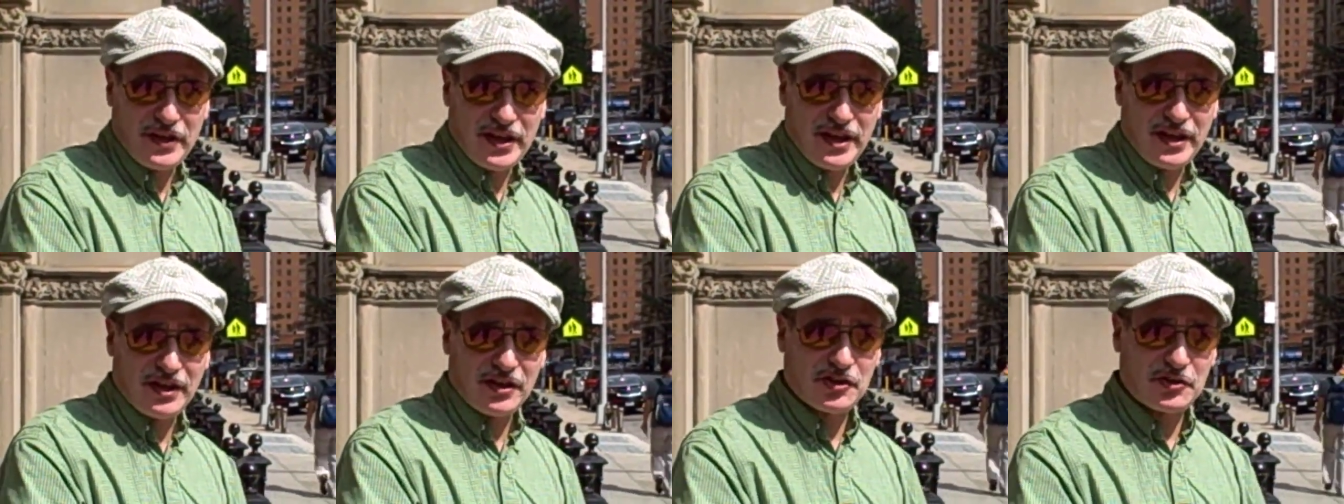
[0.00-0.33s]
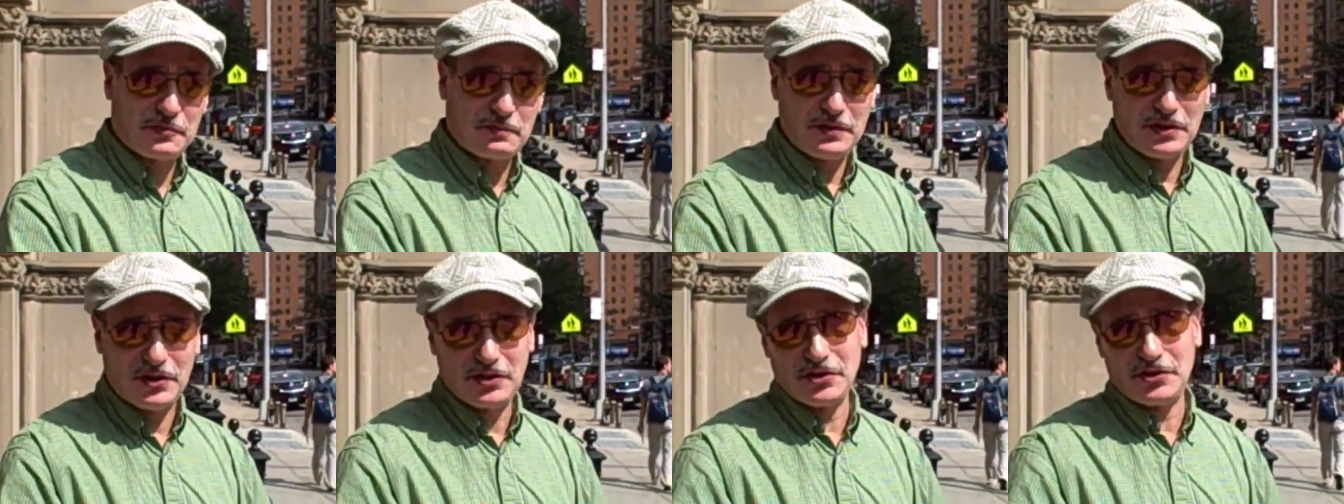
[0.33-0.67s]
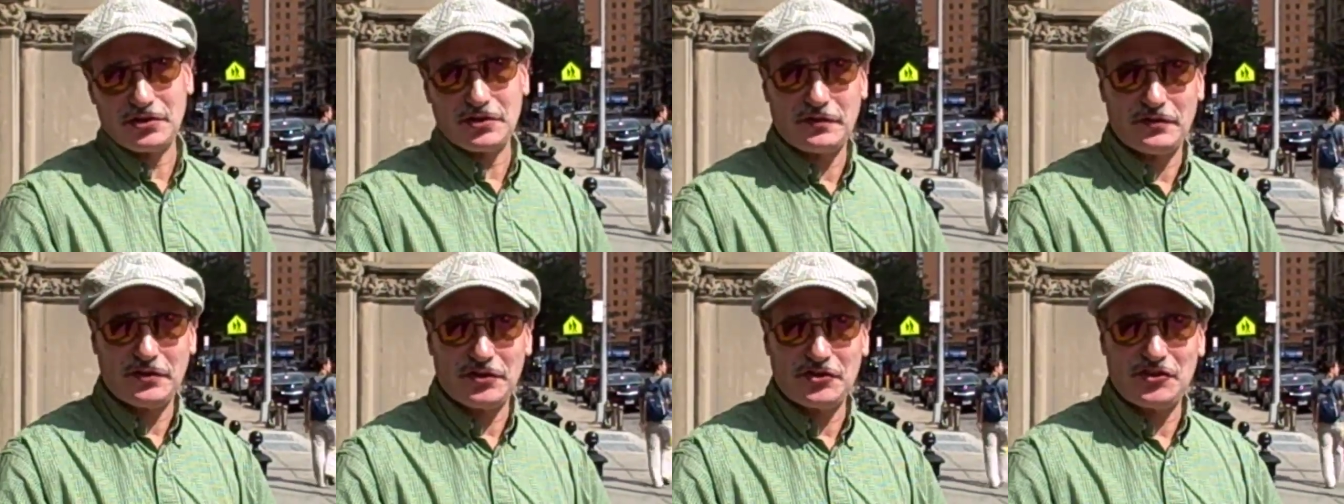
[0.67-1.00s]
things
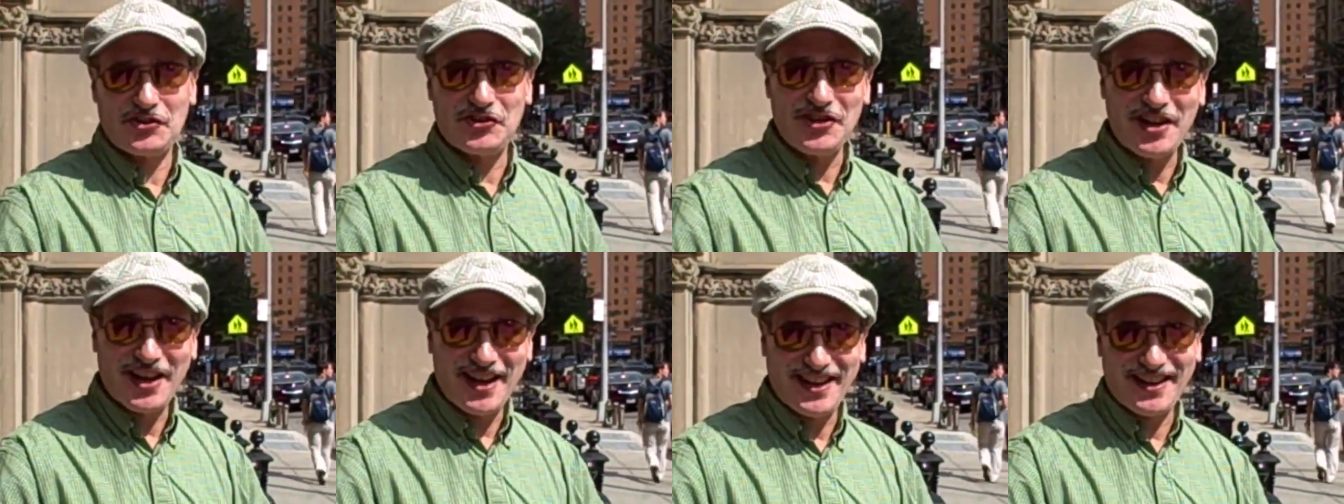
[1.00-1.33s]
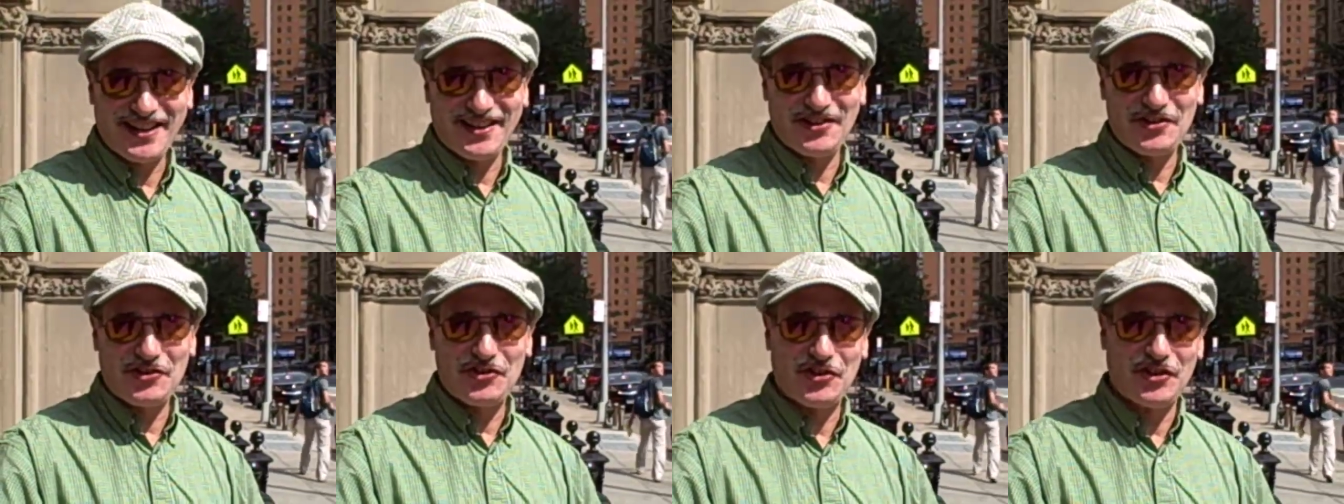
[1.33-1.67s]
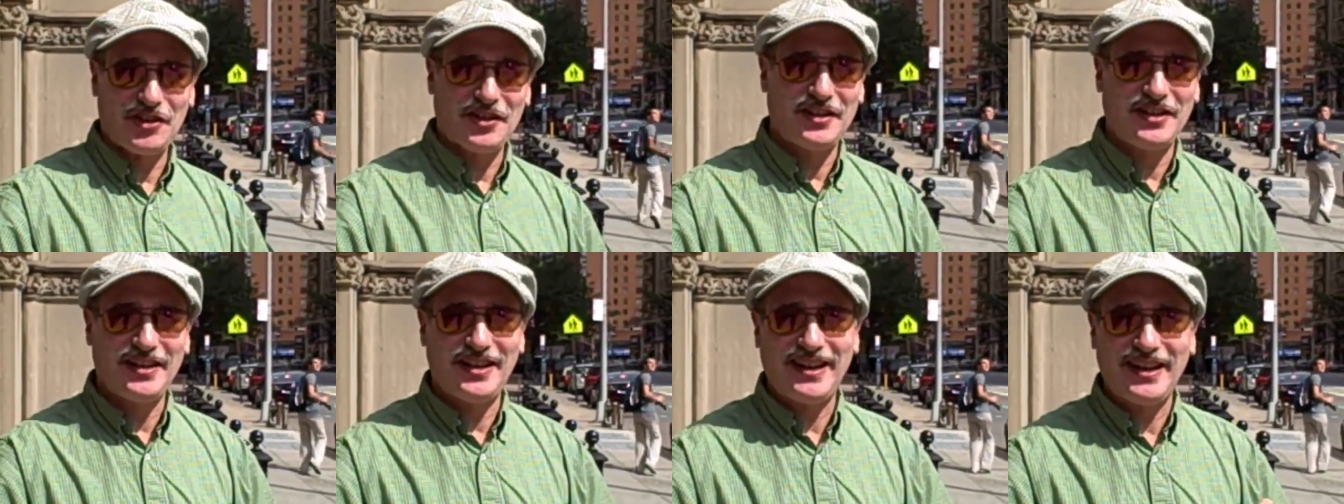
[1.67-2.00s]
because of the change
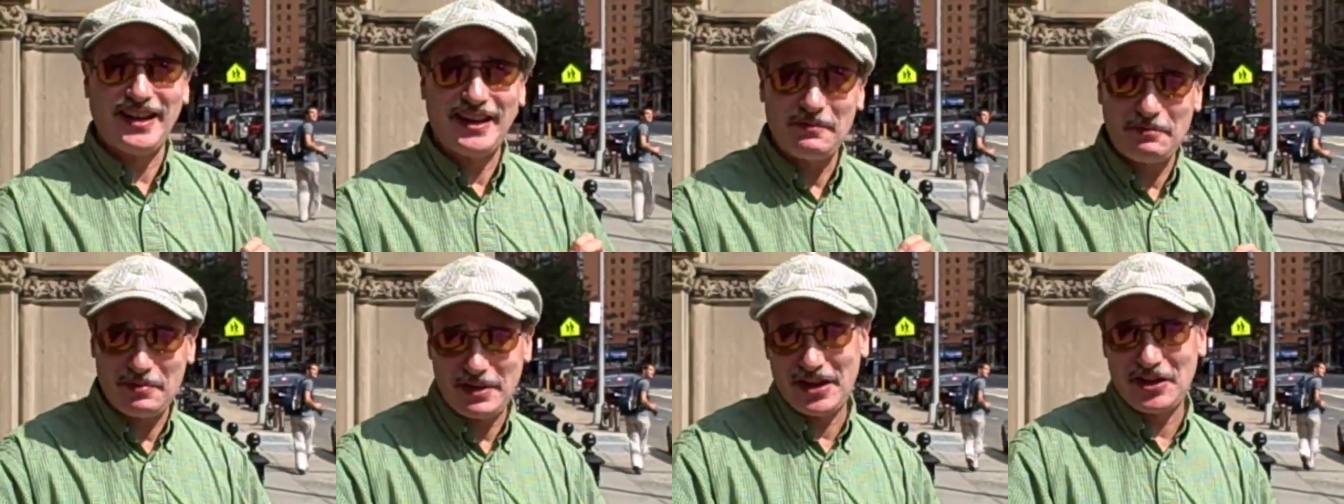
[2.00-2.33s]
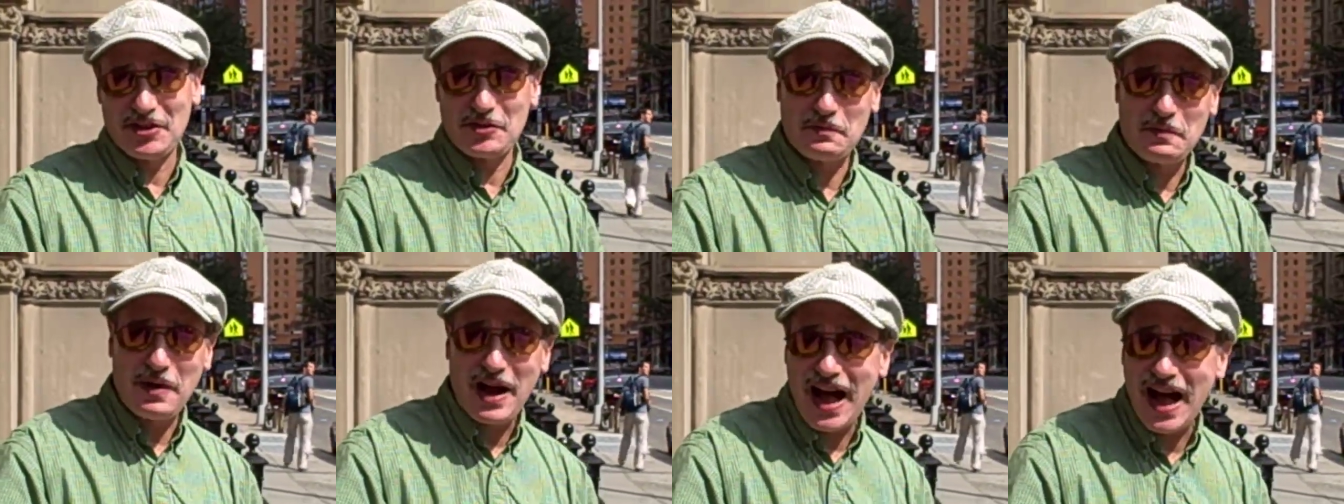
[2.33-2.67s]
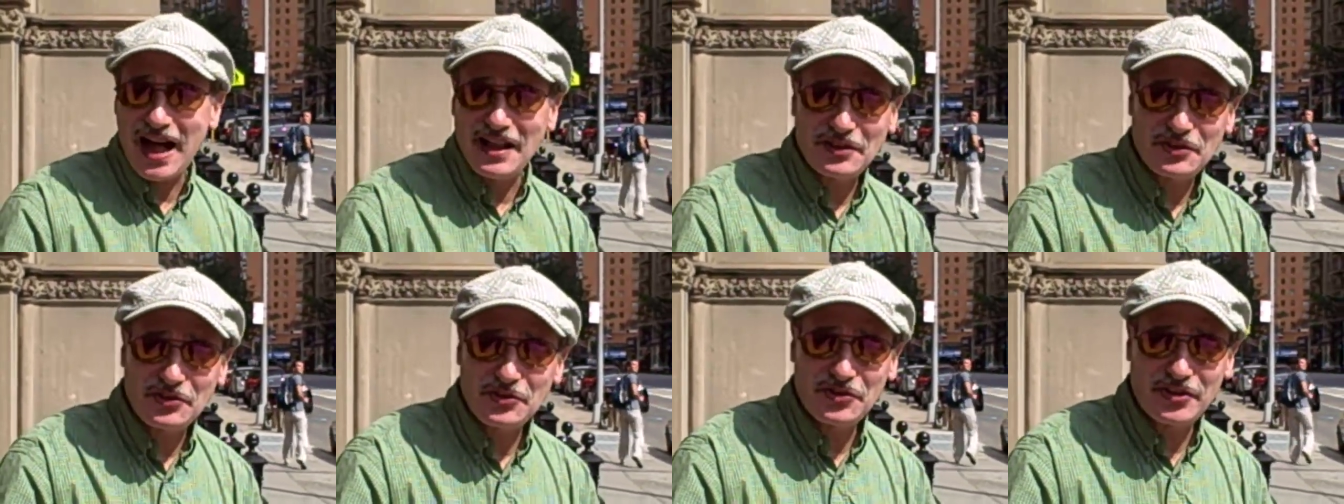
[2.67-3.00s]
in eBay's
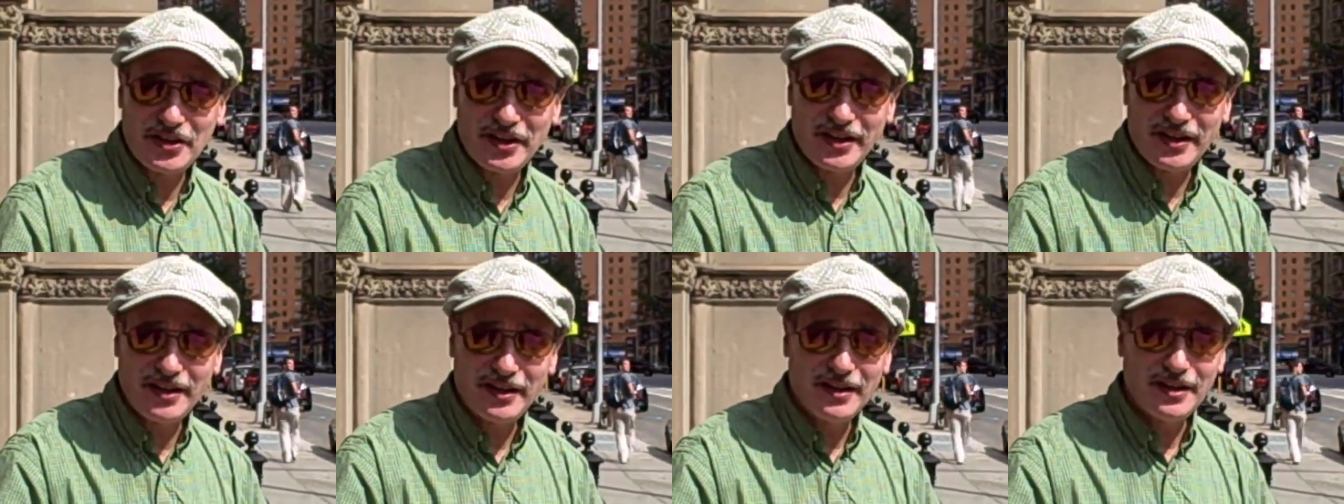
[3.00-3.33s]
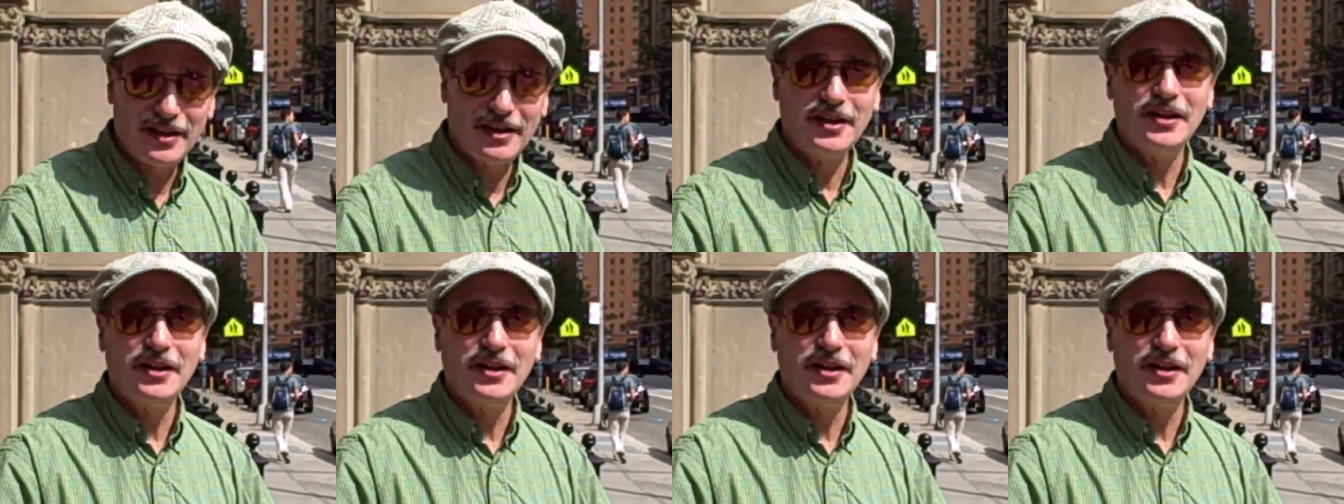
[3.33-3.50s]
policy.